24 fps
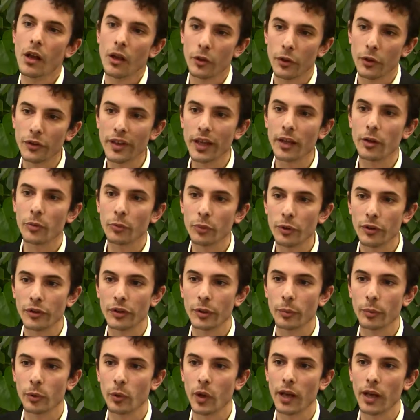The second
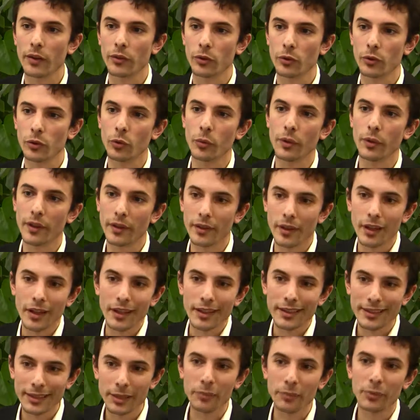principle has to do with
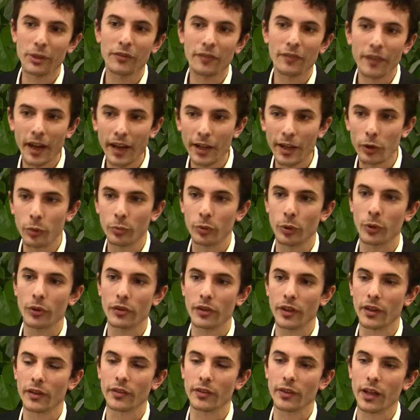simplifying the
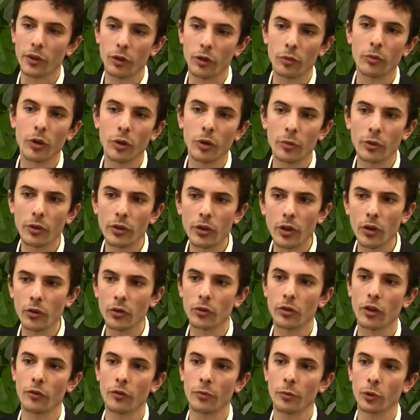process. At the moment,
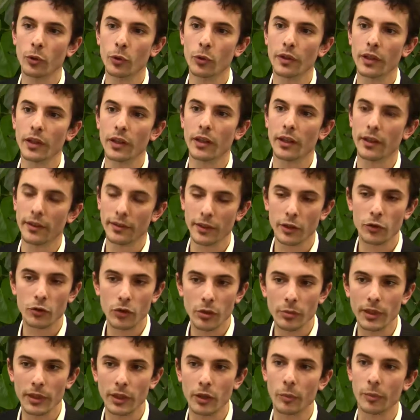local government audit is
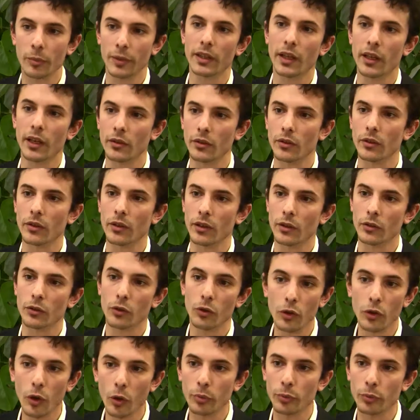extremely complicated. It's a
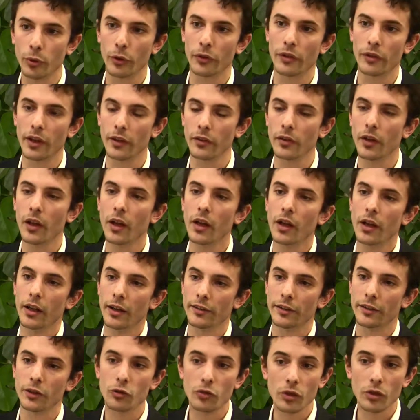long process.
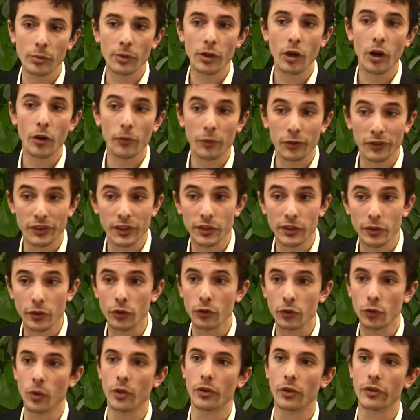It's extremely hard for
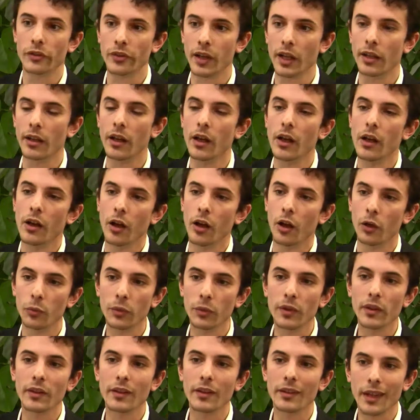citizens to understand. And
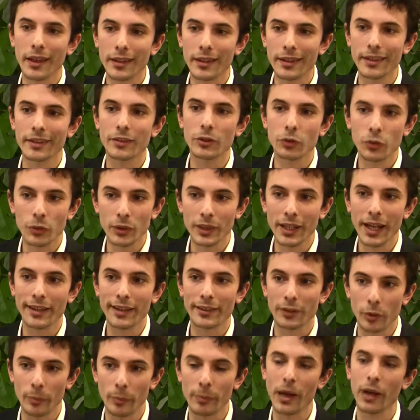we think that this
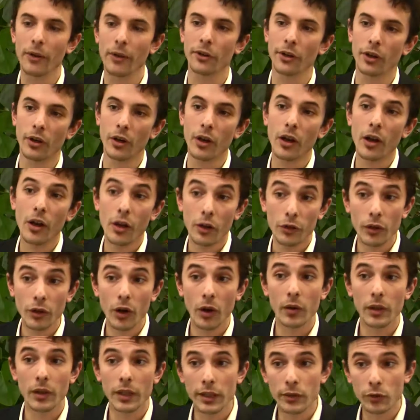creates a barrier
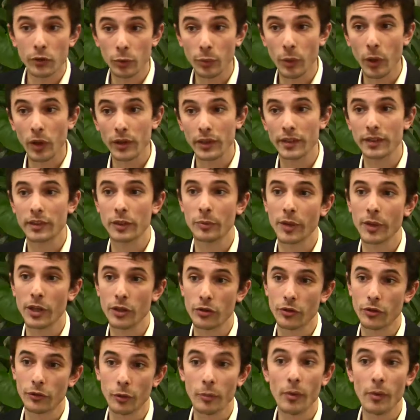not only to
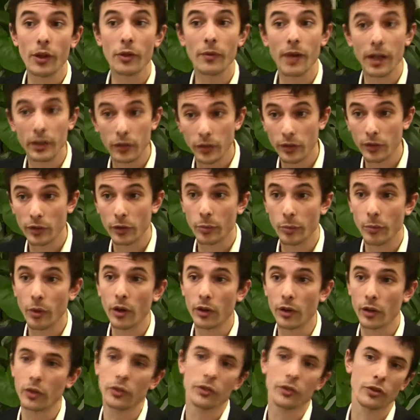participation from other actors in the
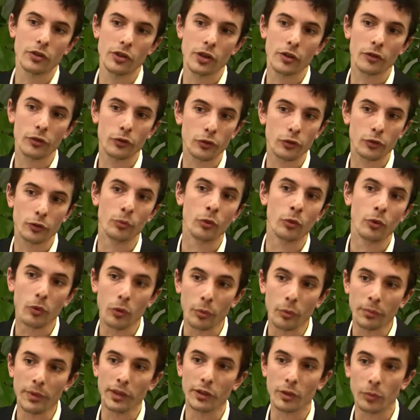market, such as small
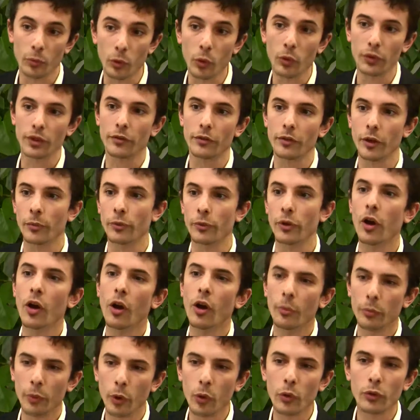or medium audit firms,
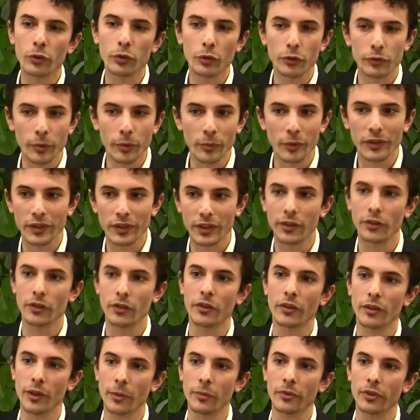but also from the
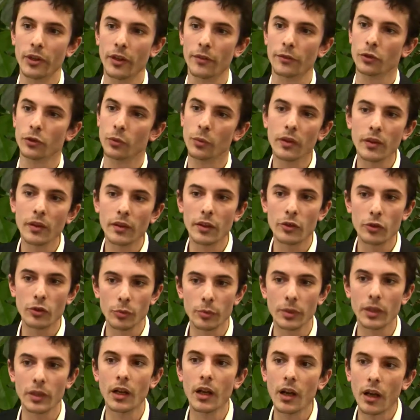citizens themselves. So we think there
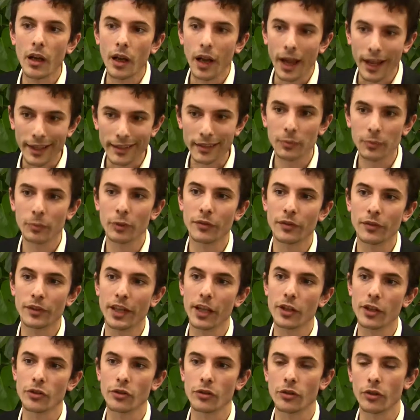should be a
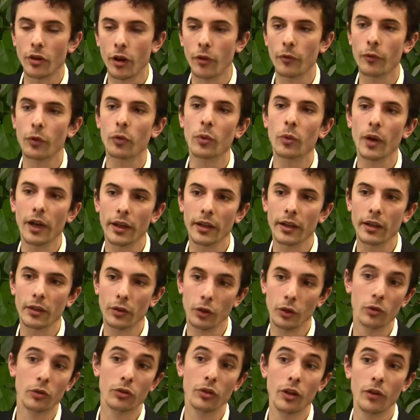simplification of the way
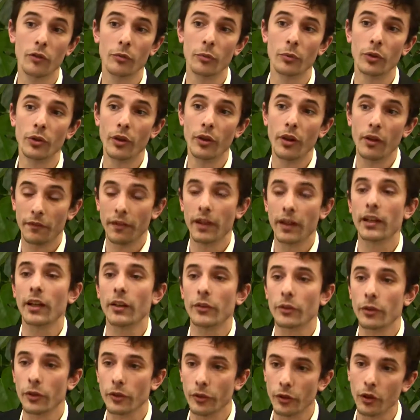local government
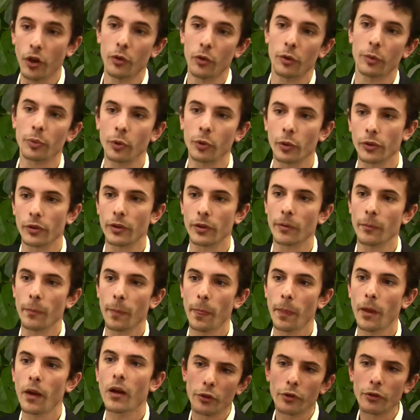finances are reported.
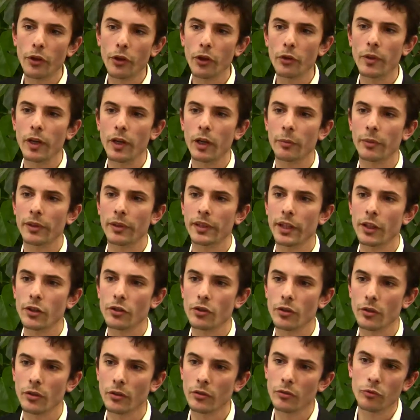The third
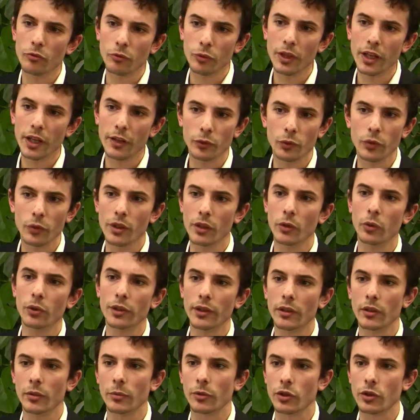recommendation relates to the
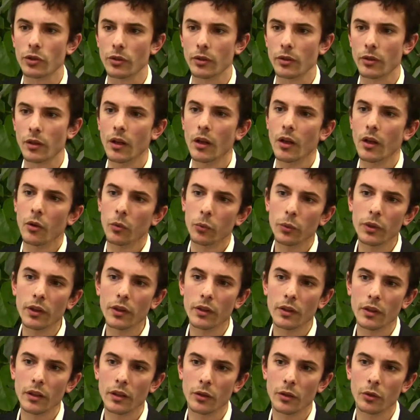Audit Commission. We
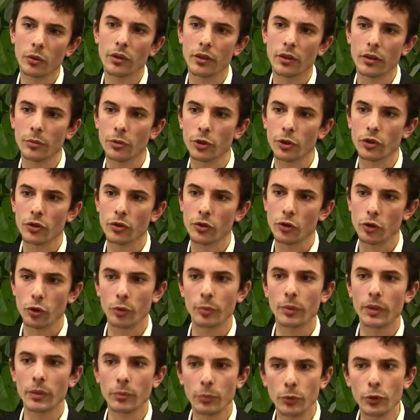think the Audit Commission
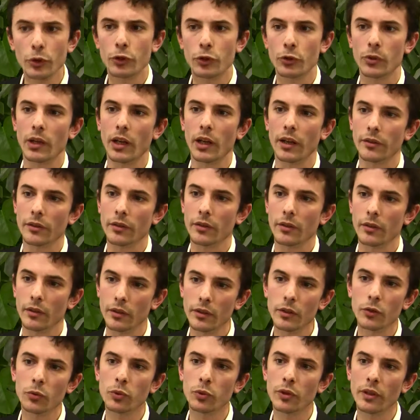should be mutualized.
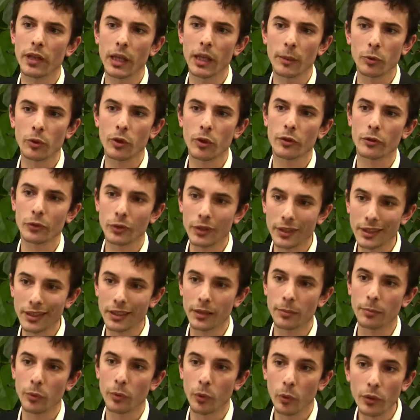This would enable us to
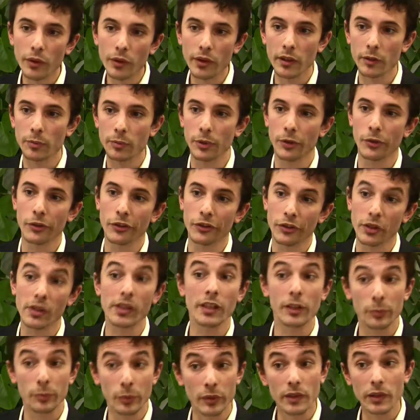keep all the experience and the
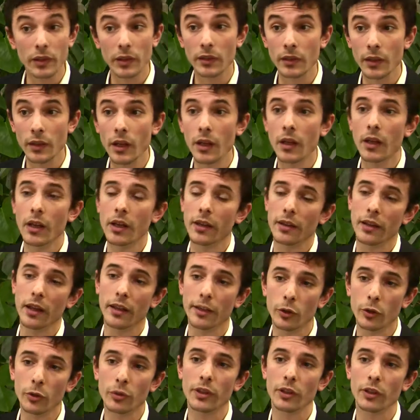expertise
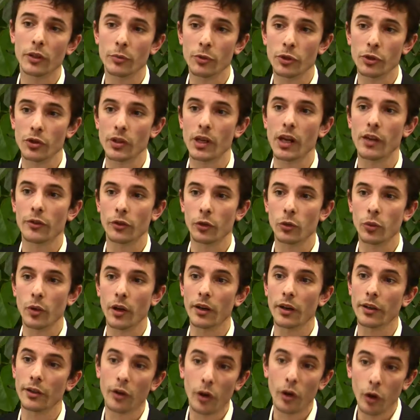that the Audit Commission has
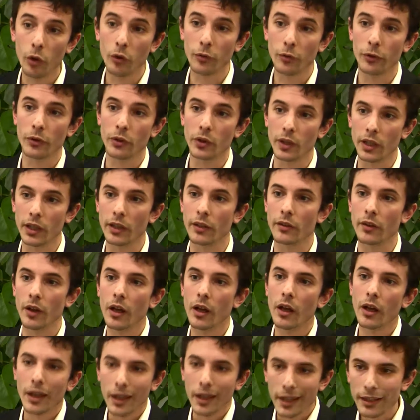acquired over the years
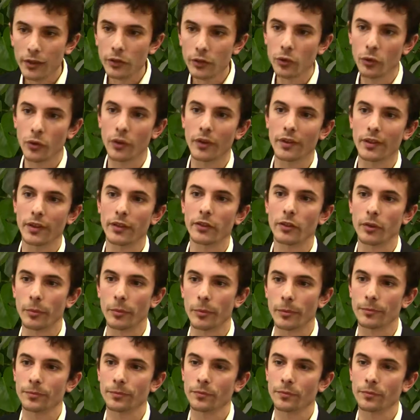into the system.